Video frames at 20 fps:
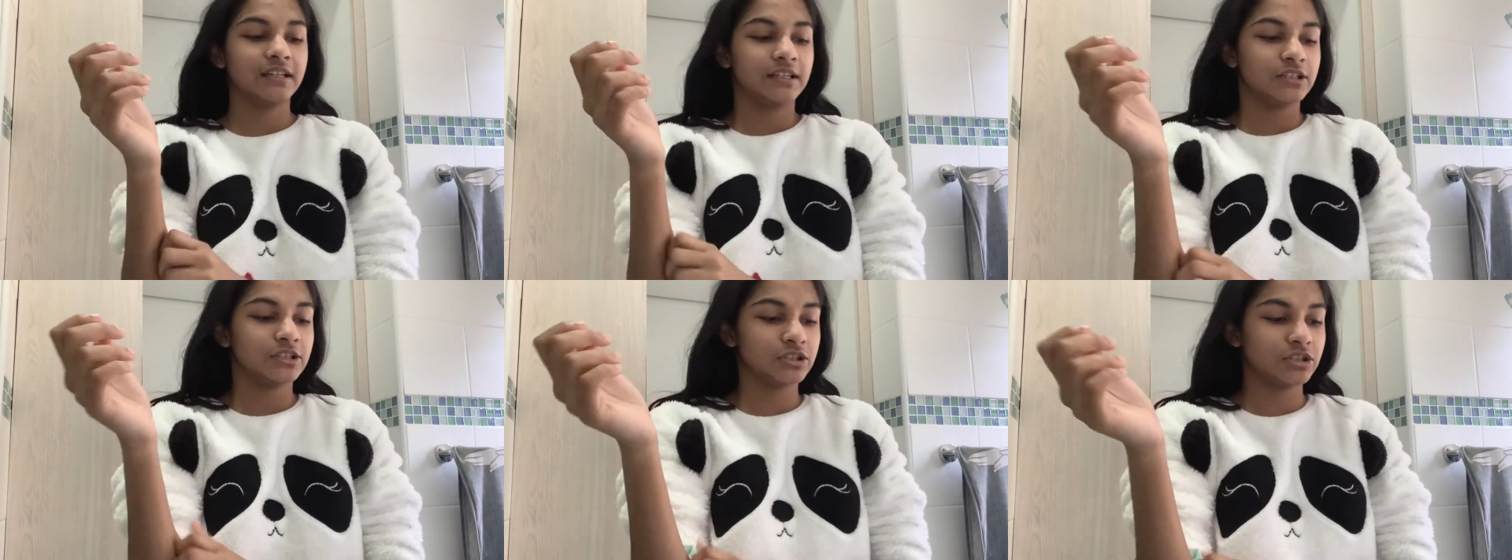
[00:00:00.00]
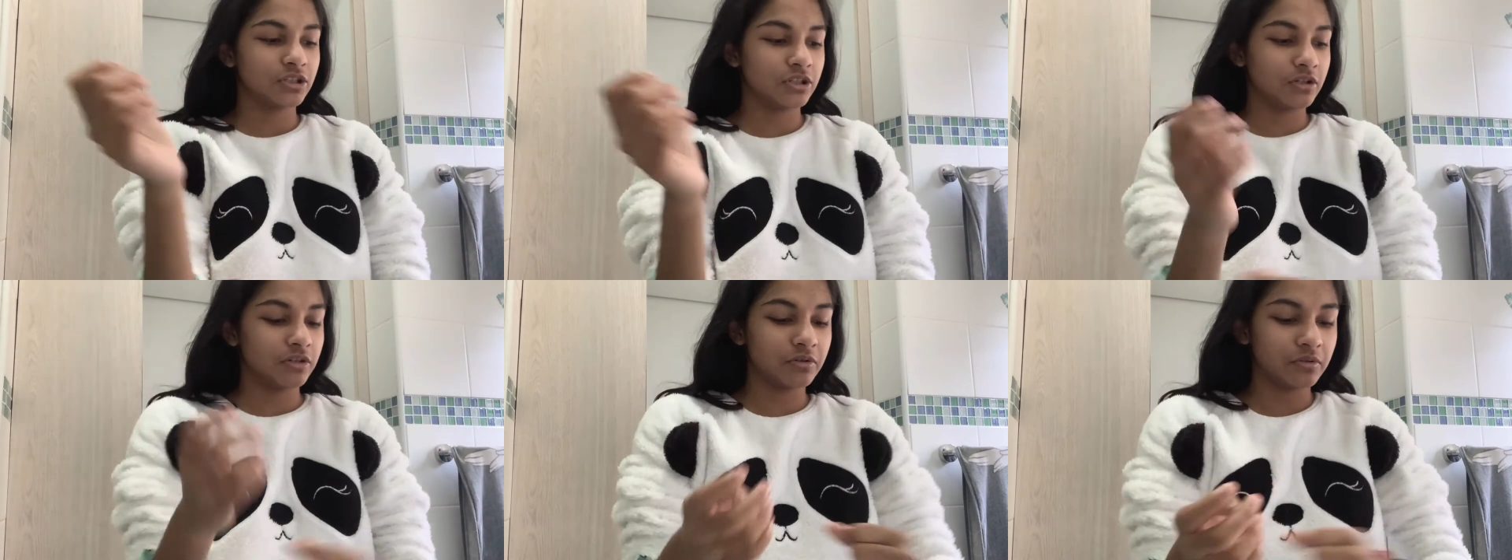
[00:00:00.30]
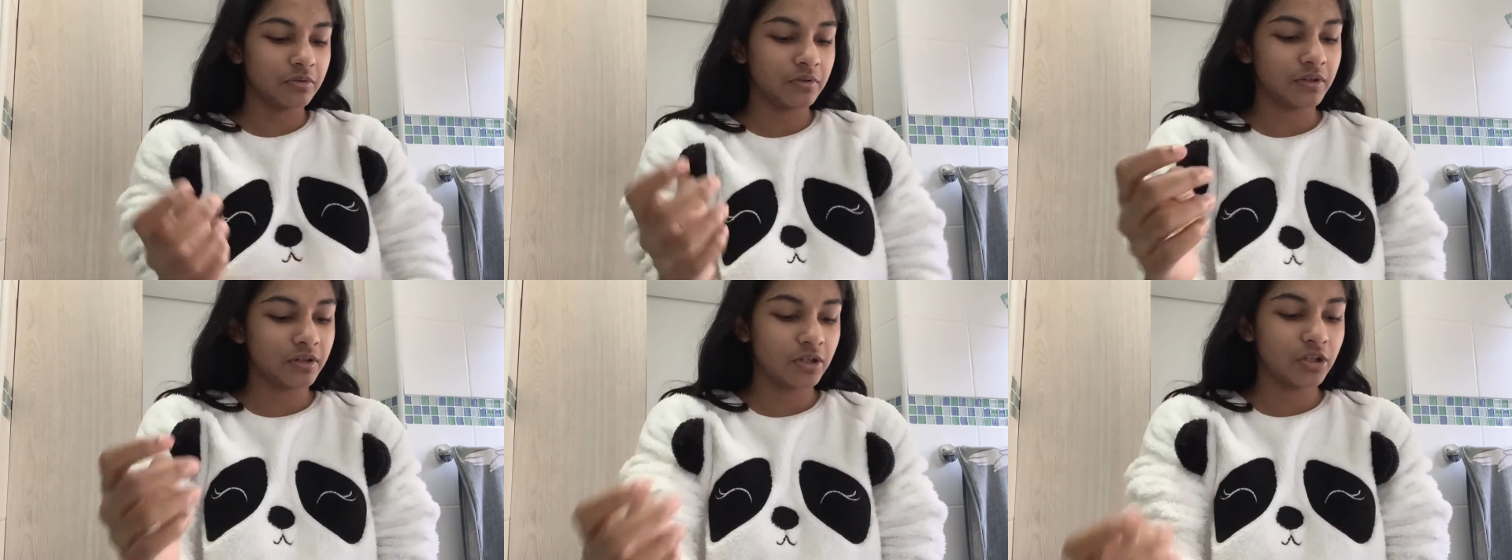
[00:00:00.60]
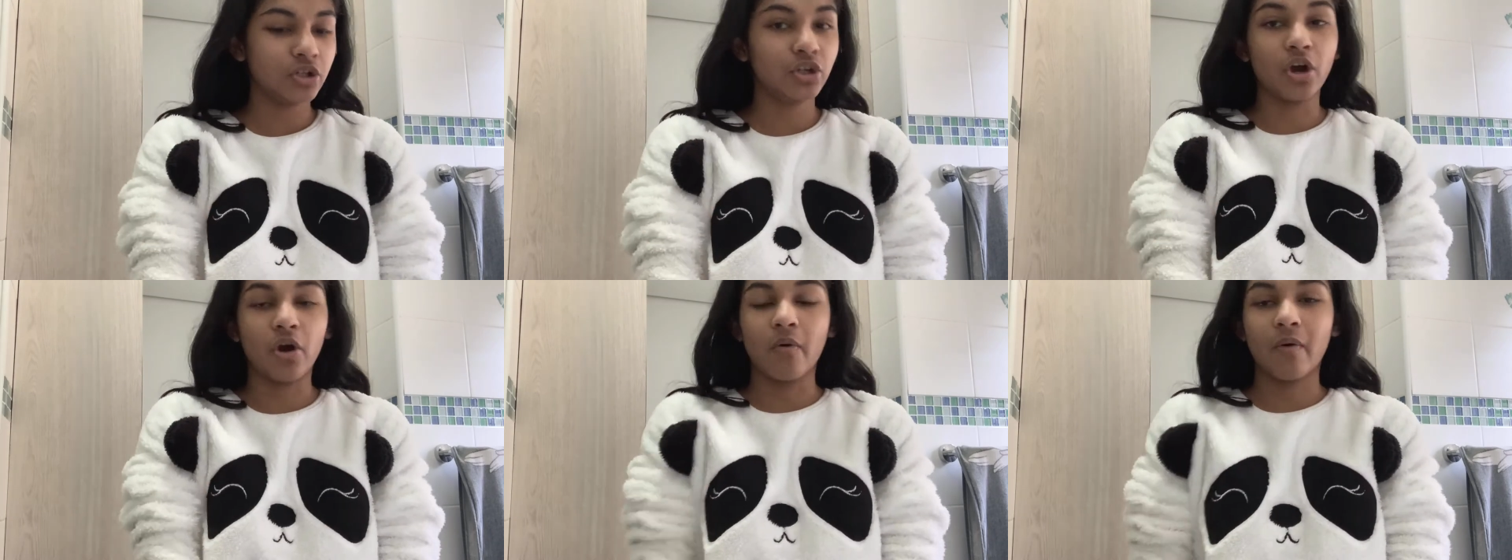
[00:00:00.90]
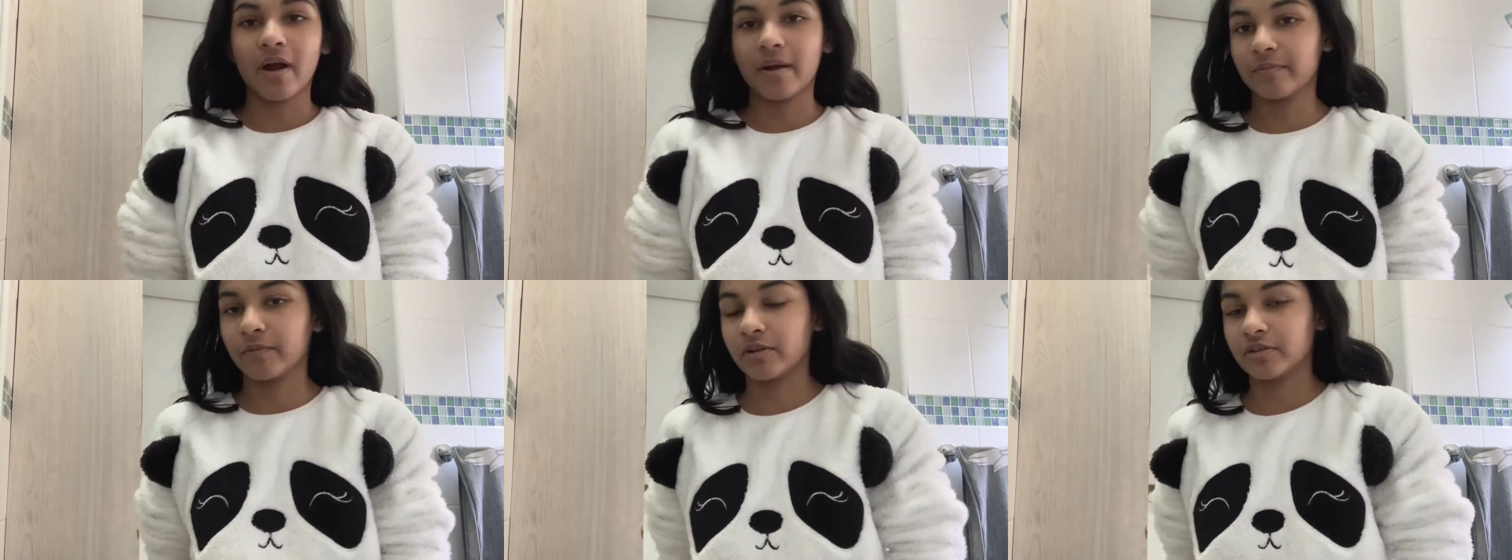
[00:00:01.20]
So, no,
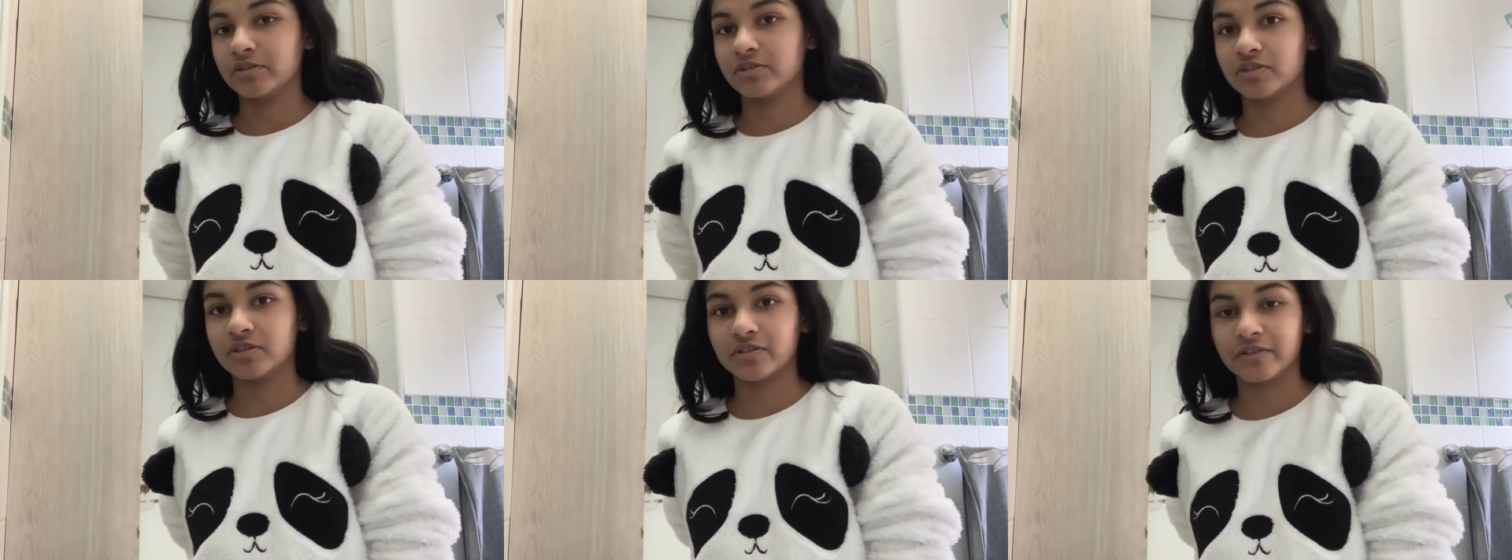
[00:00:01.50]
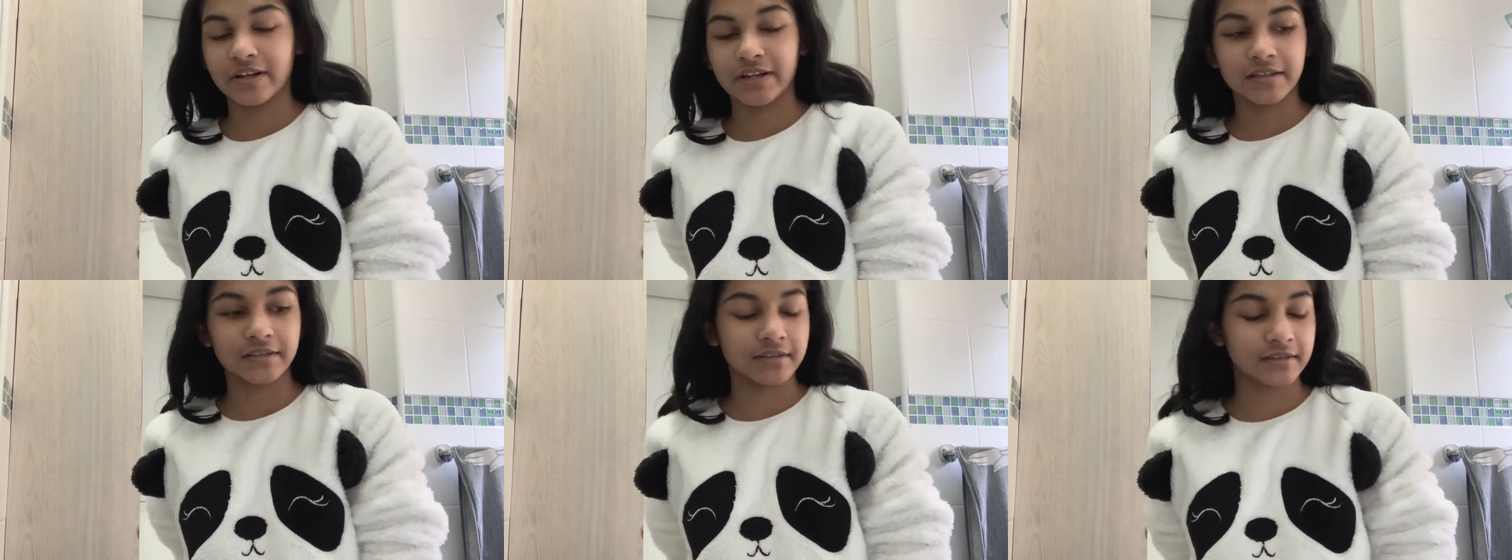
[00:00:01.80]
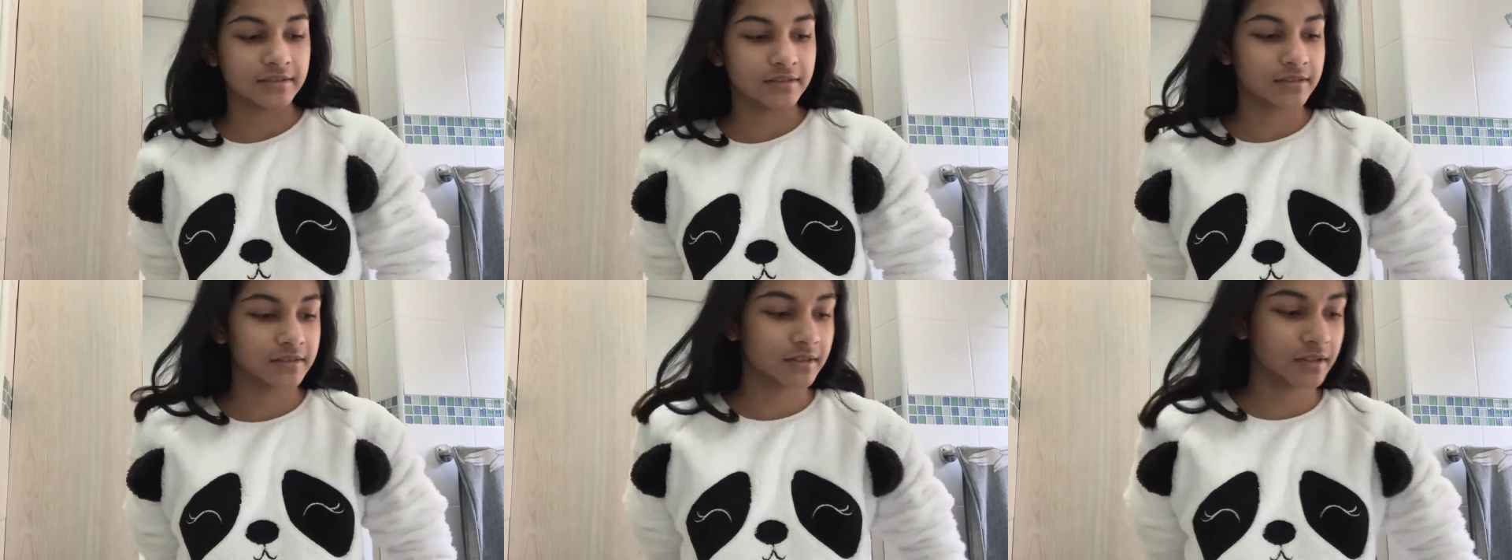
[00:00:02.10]
I'm not usually ready this